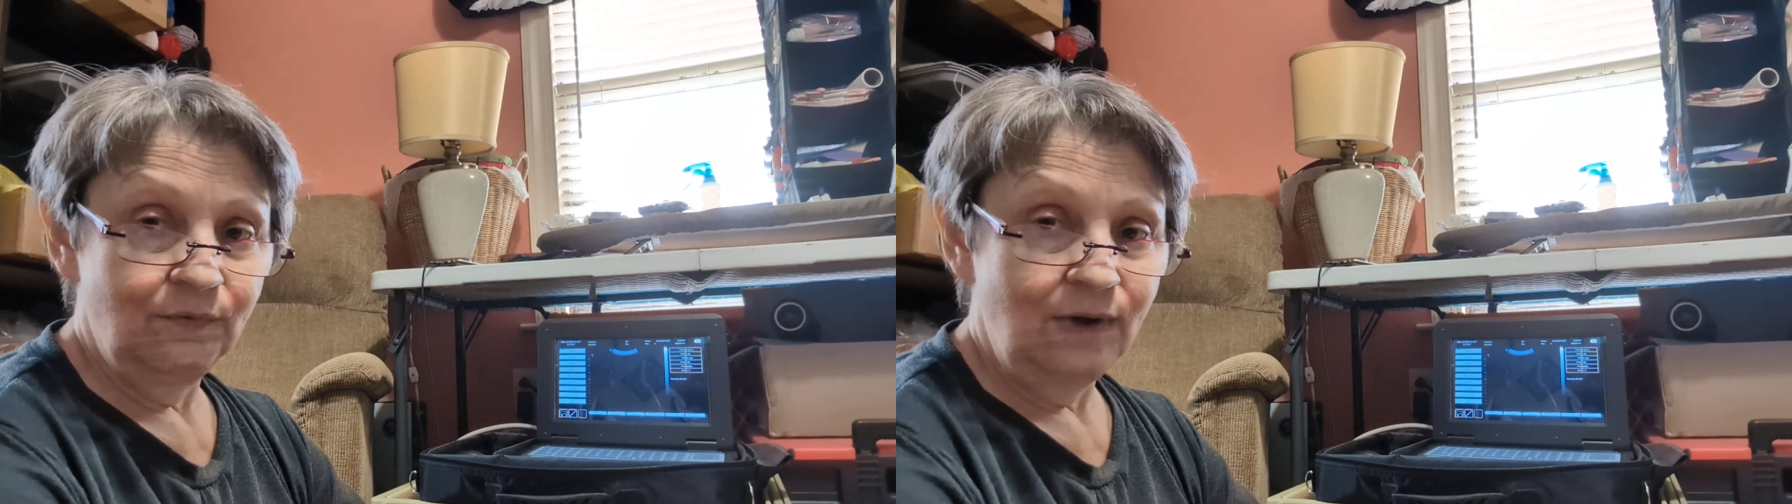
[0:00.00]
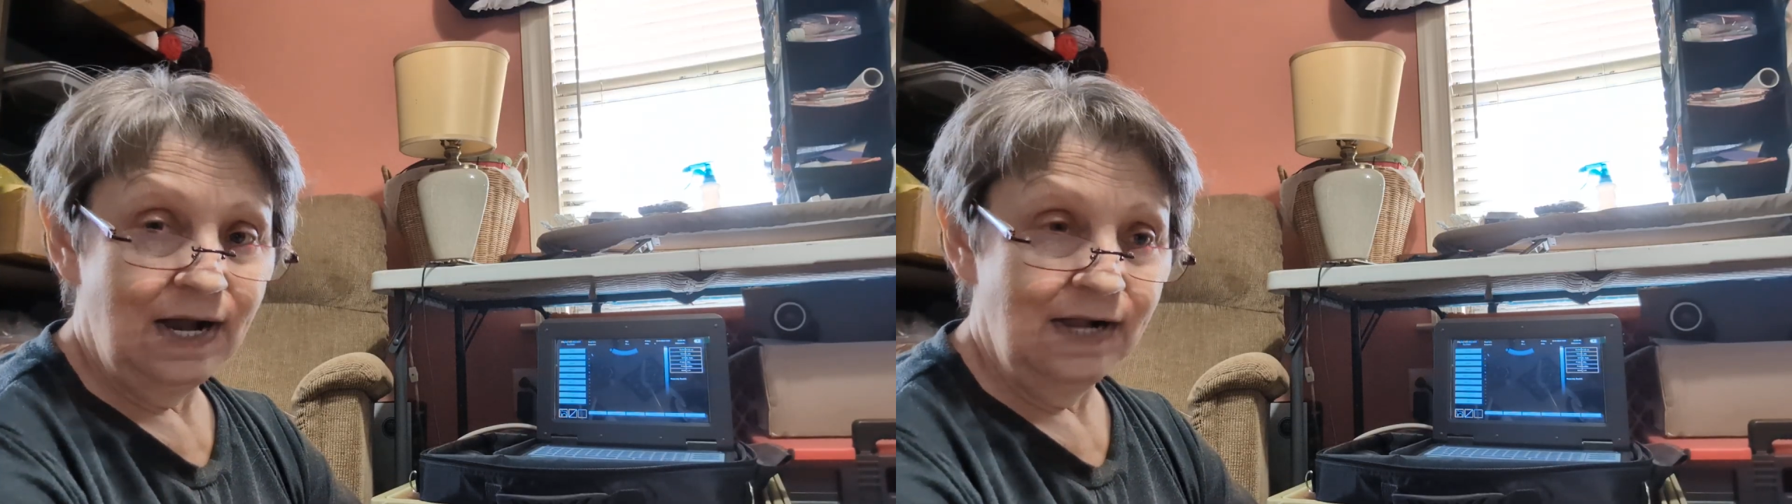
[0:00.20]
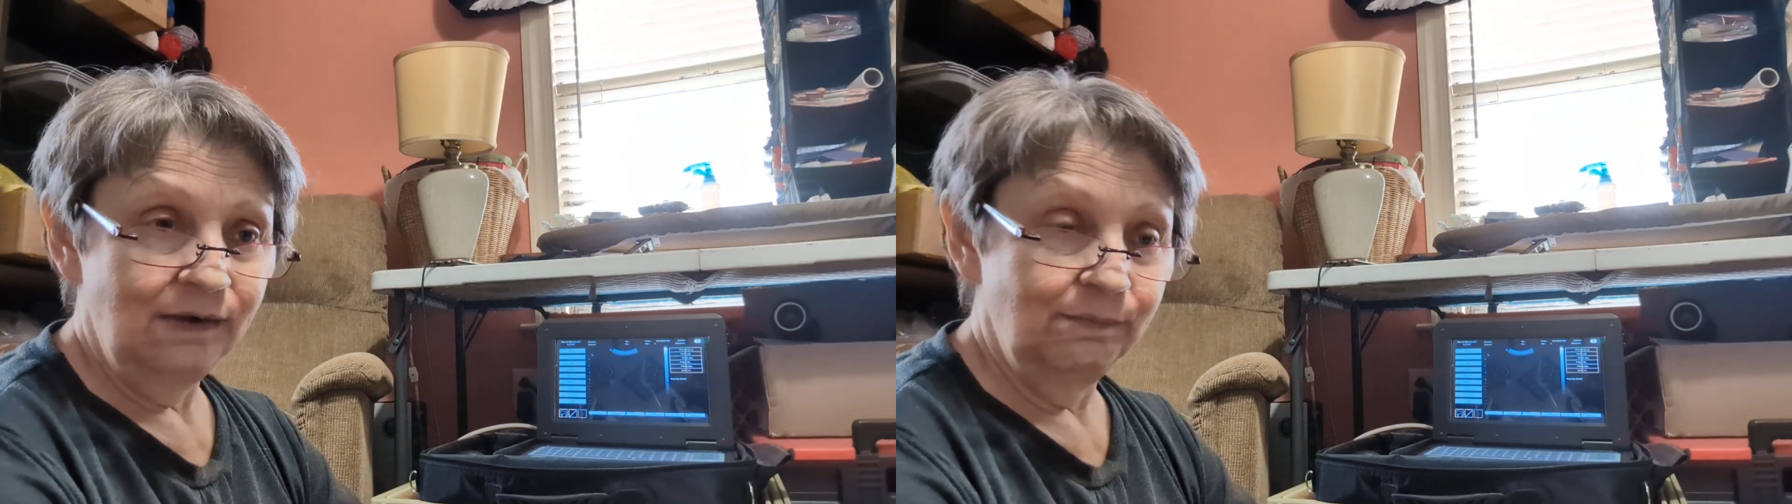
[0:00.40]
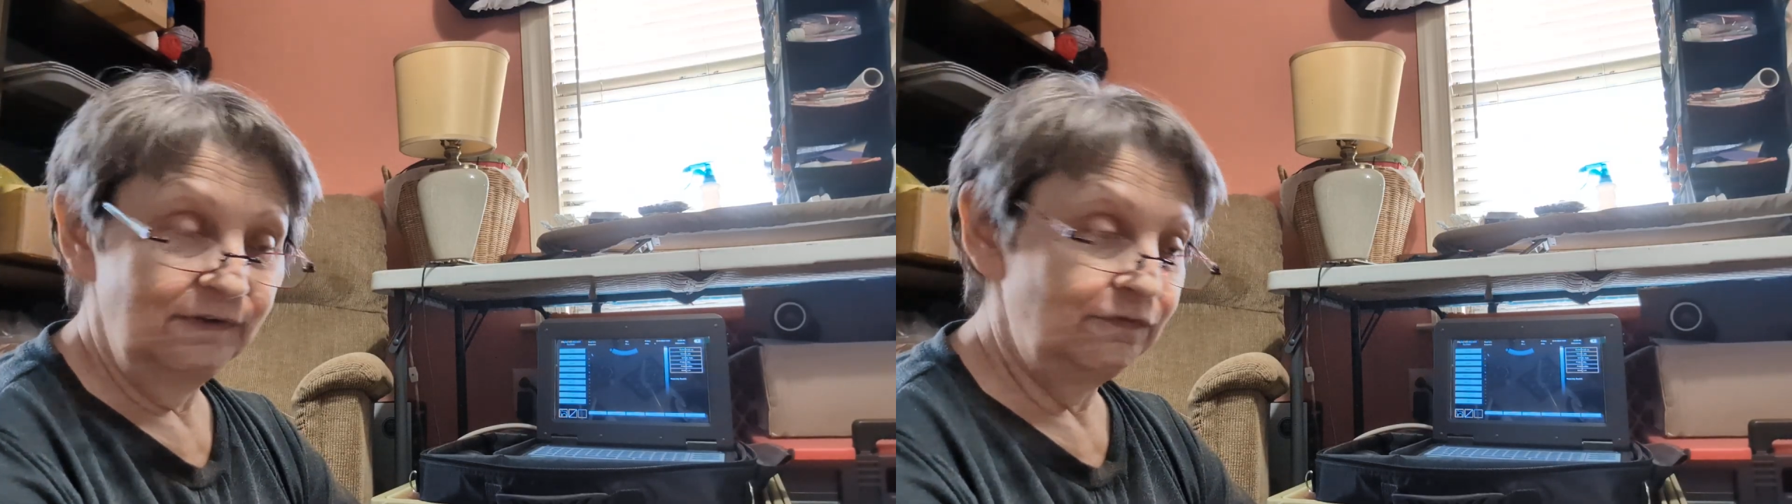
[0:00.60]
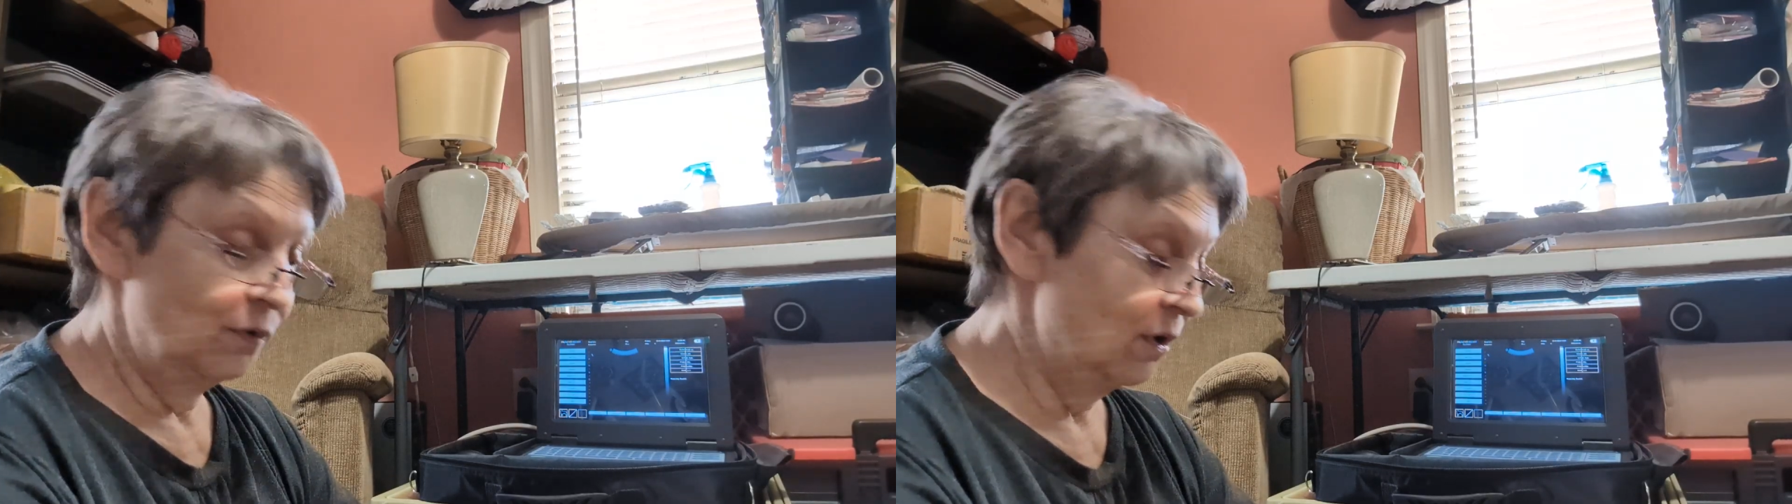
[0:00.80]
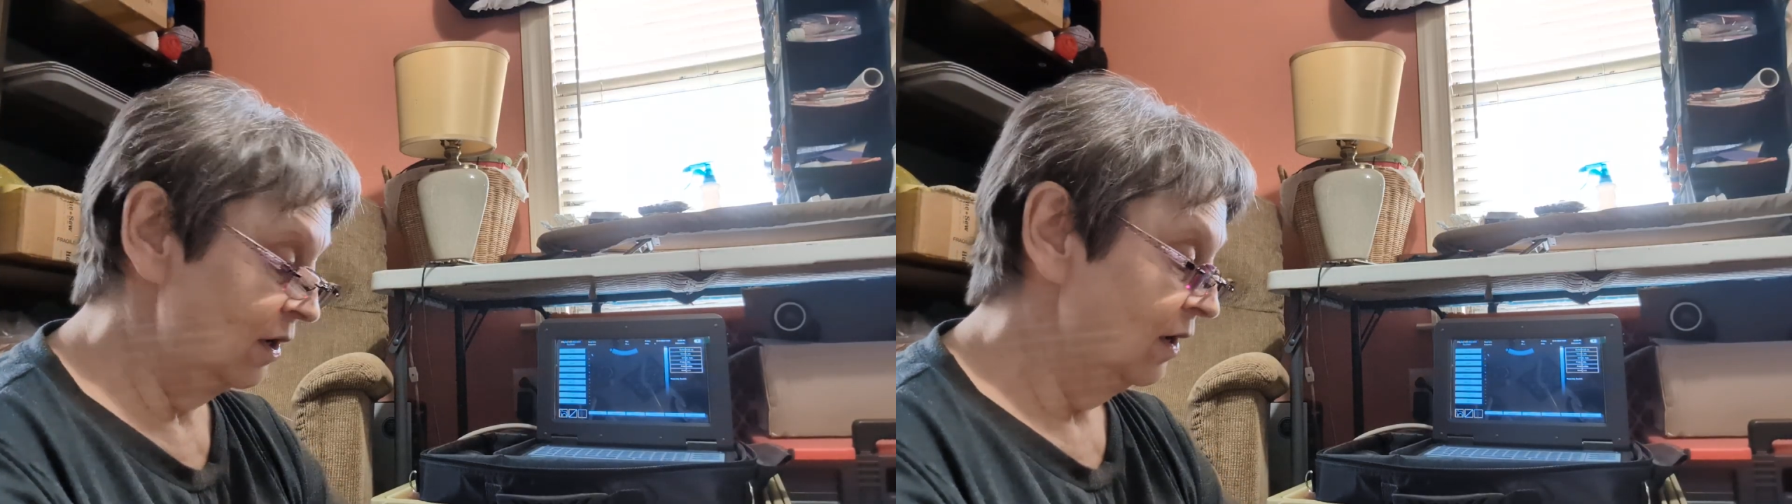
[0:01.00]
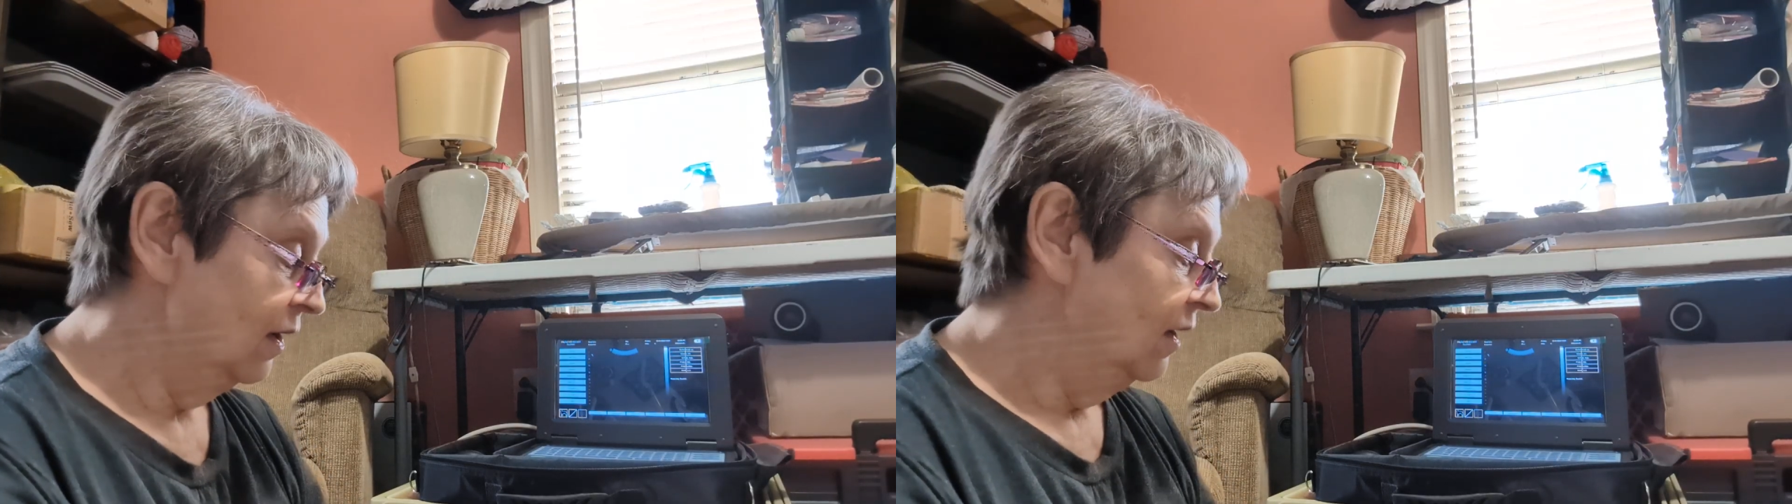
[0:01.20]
while before